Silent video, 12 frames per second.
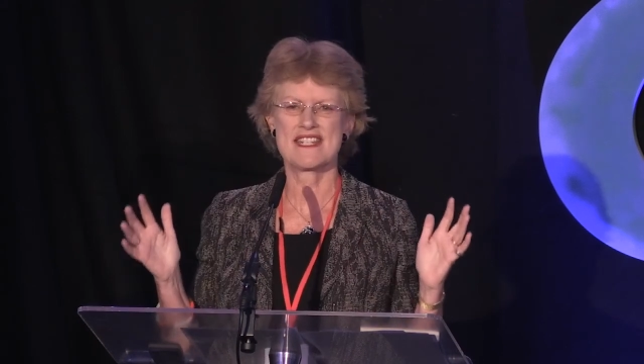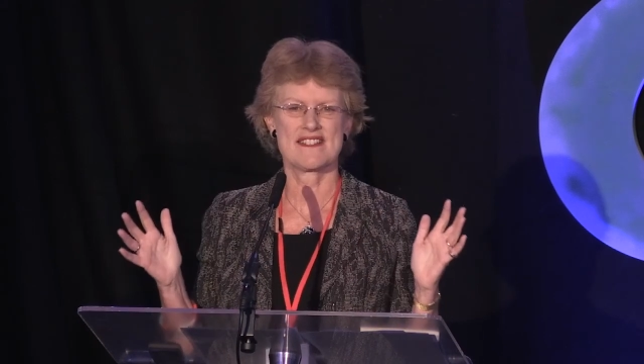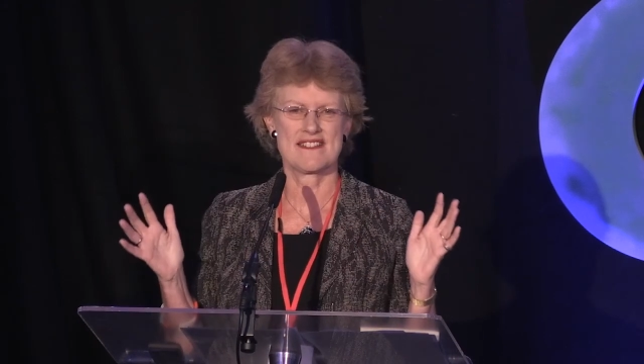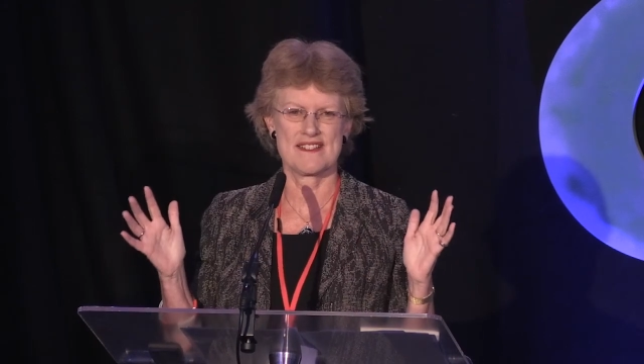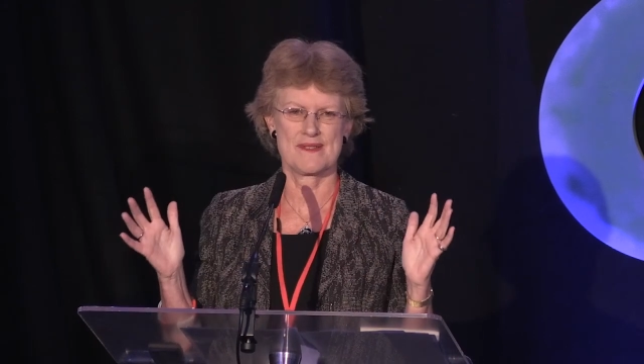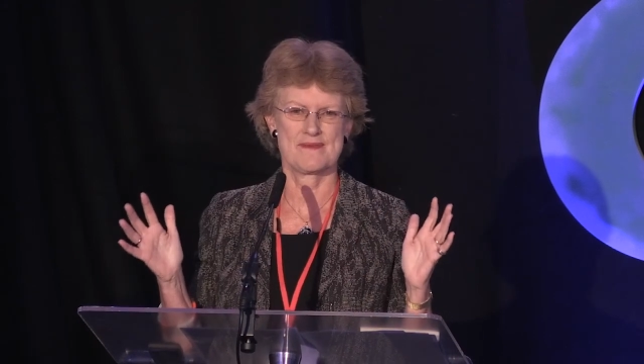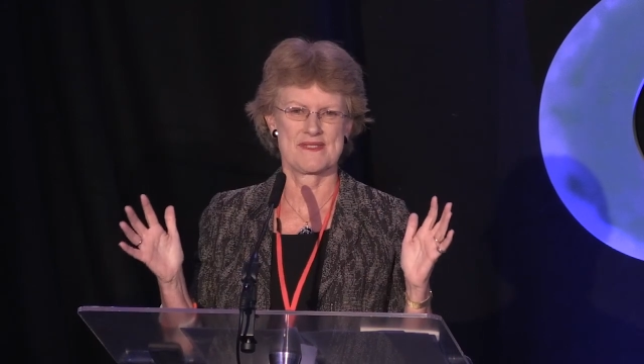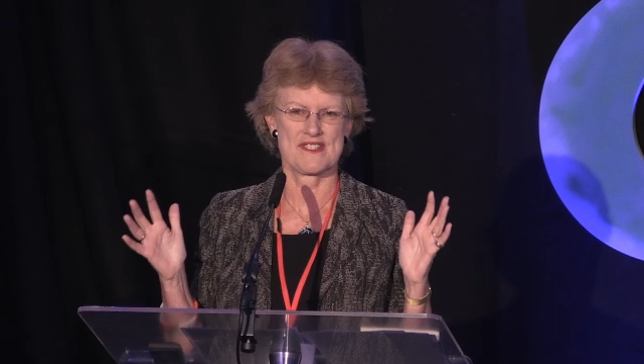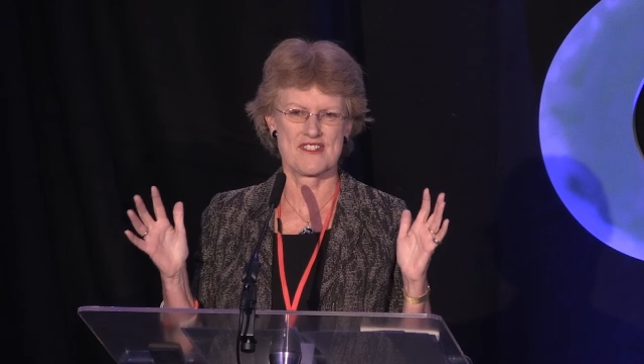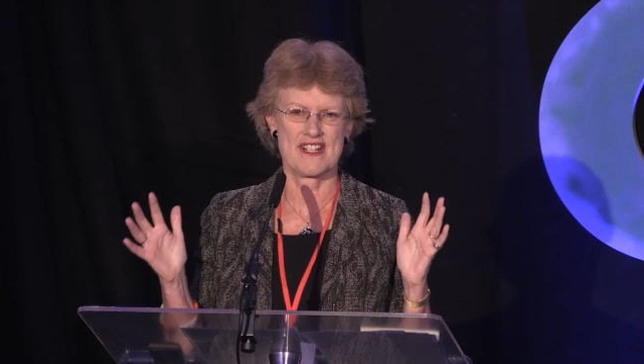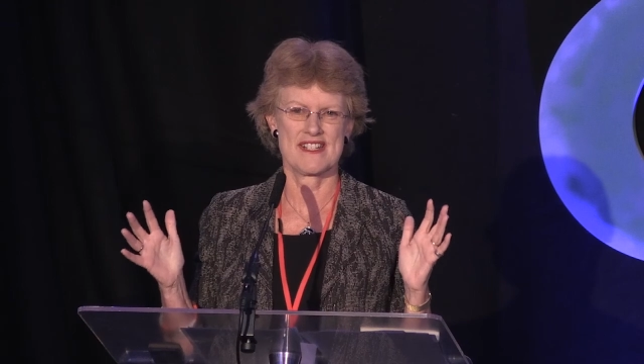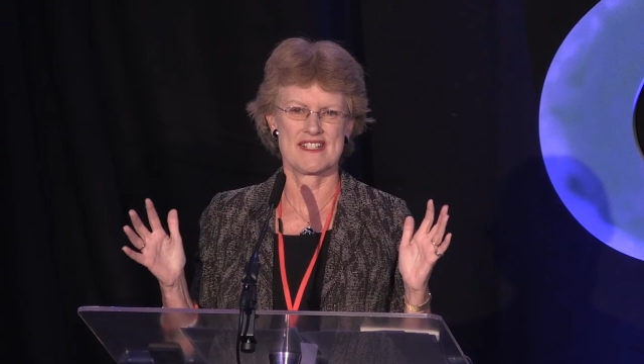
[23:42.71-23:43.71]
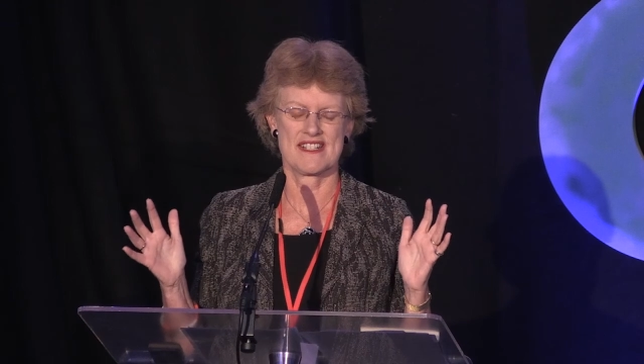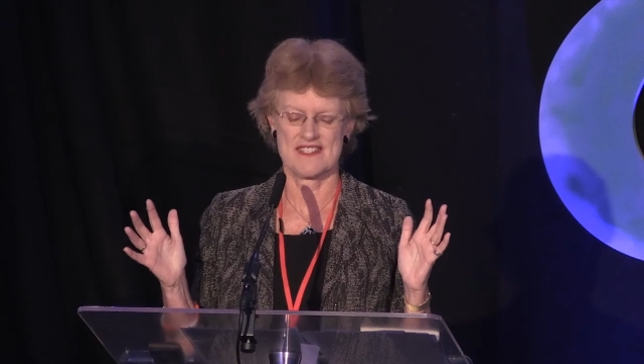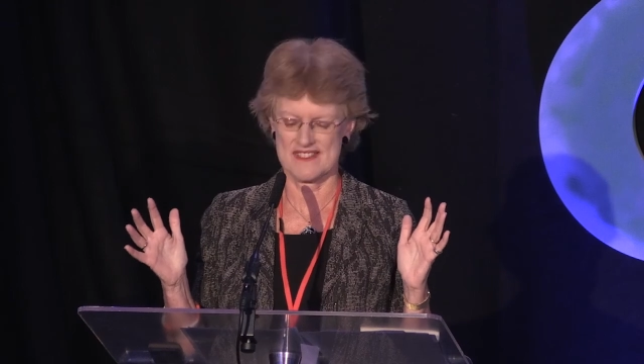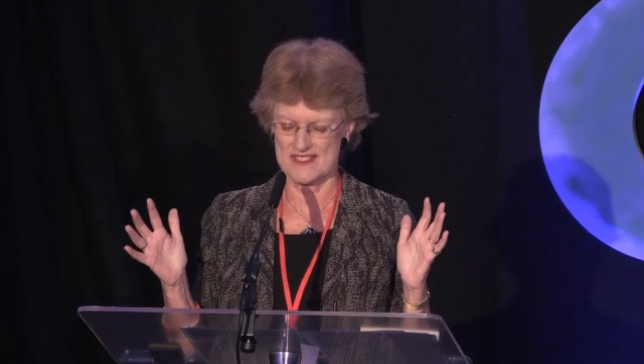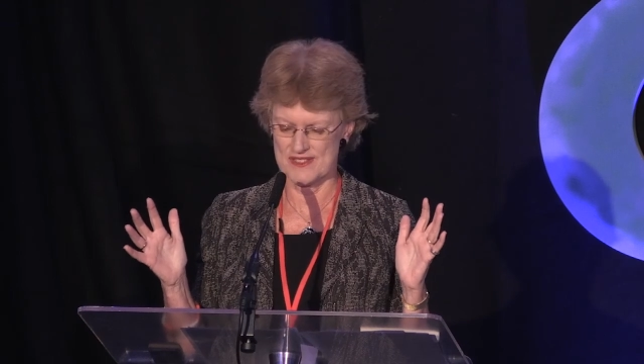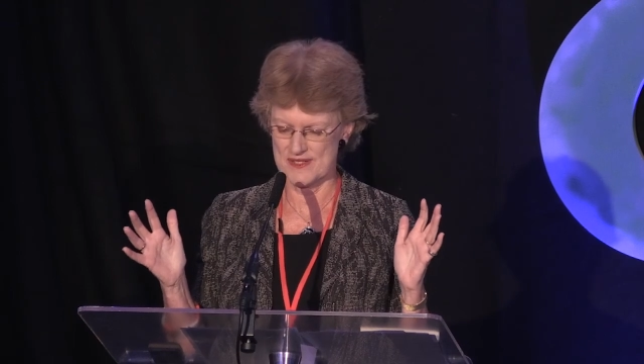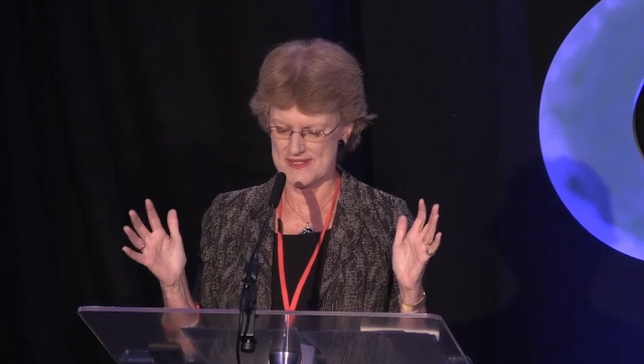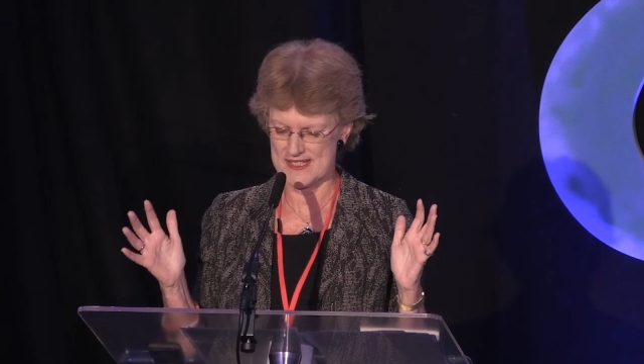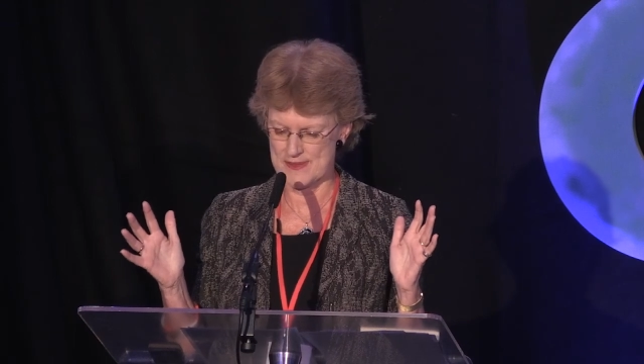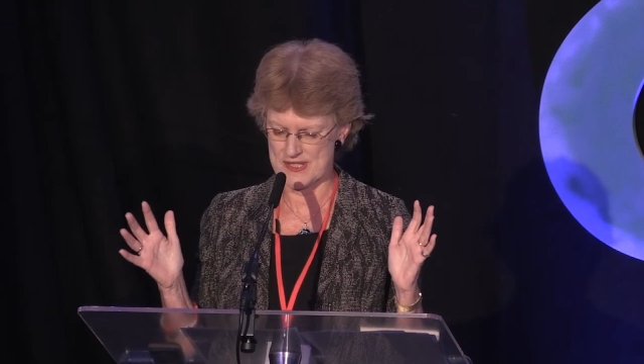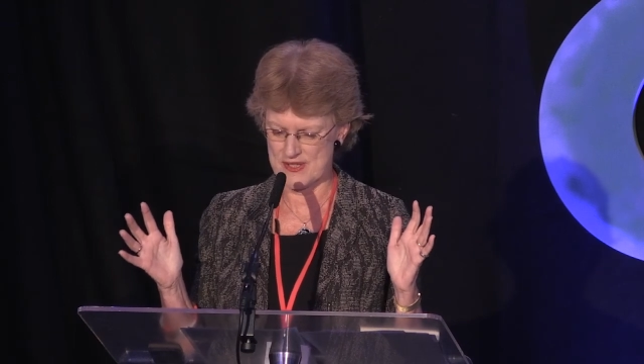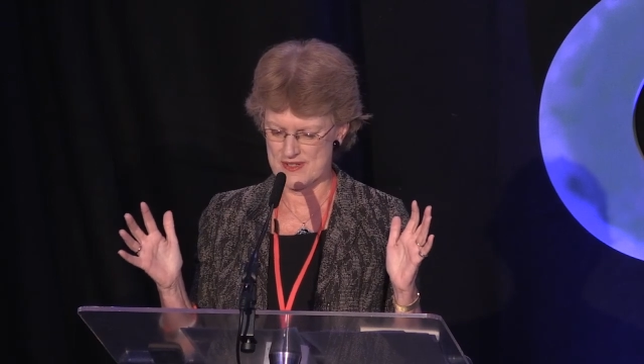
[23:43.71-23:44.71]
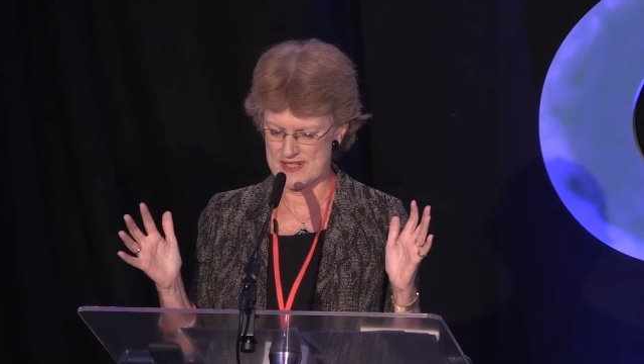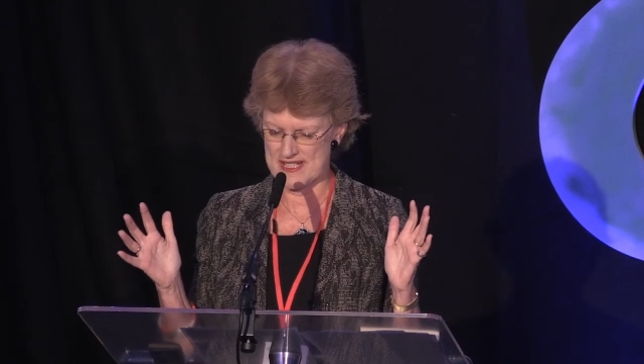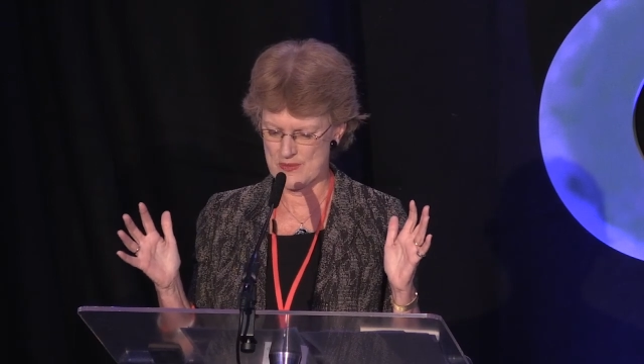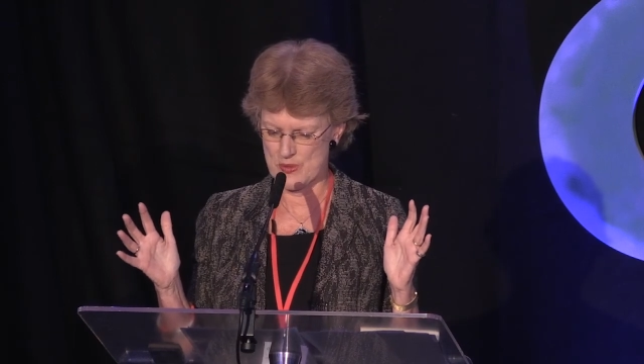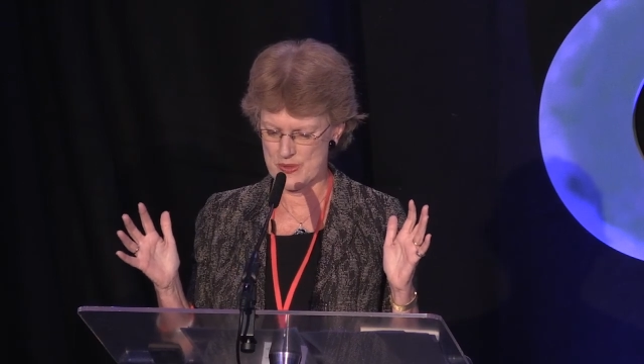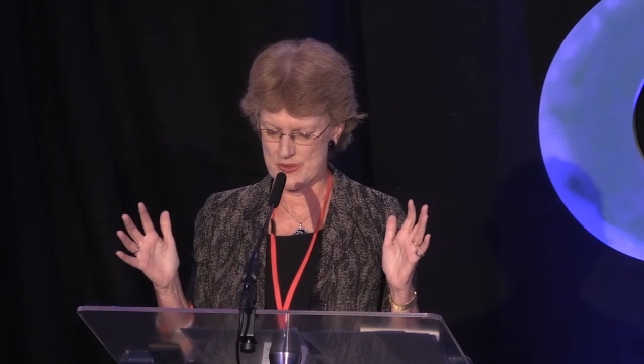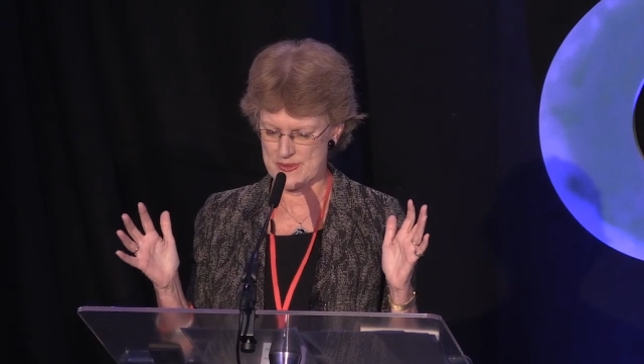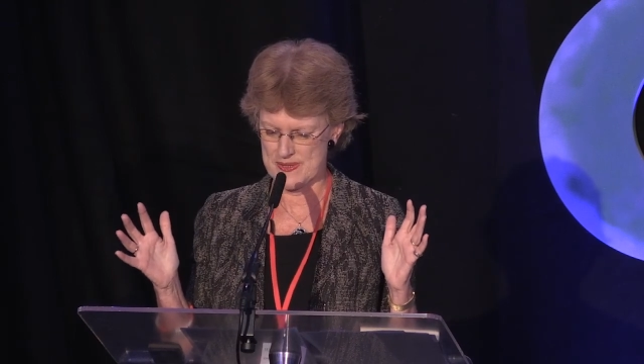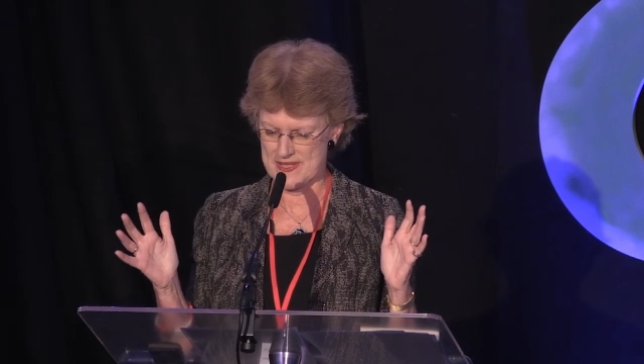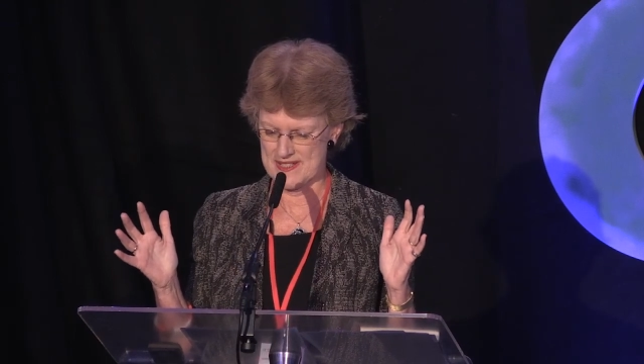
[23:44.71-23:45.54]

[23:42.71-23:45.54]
times greater than those in the majority world.